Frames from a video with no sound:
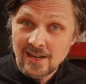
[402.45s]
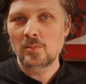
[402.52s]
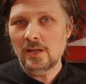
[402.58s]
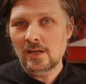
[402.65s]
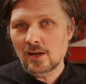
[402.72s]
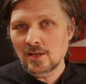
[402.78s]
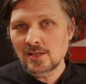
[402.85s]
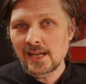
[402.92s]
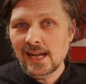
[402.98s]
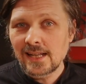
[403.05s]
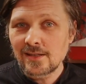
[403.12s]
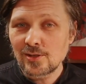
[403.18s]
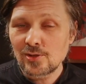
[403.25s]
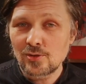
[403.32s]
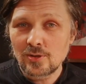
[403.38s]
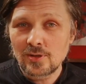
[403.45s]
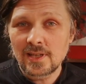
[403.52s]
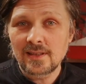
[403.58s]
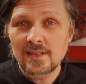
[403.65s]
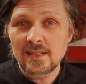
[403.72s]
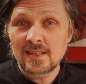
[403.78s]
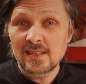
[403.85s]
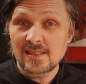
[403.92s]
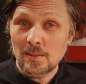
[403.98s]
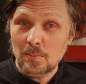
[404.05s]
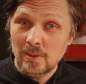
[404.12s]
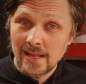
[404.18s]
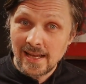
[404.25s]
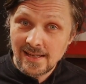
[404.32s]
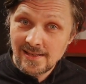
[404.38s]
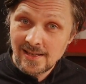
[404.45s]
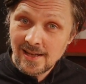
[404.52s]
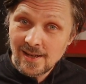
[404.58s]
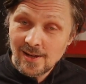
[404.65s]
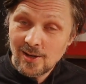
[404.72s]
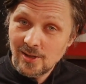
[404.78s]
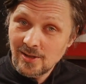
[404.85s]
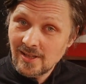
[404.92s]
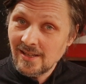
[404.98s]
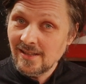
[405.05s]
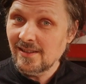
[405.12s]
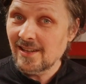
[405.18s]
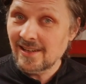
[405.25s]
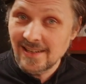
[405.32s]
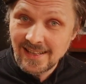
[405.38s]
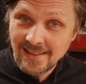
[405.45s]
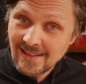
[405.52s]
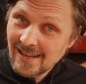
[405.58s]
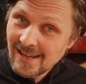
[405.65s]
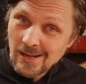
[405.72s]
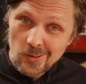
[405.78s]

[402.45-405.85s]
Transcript: because I understood that it is a place on the internet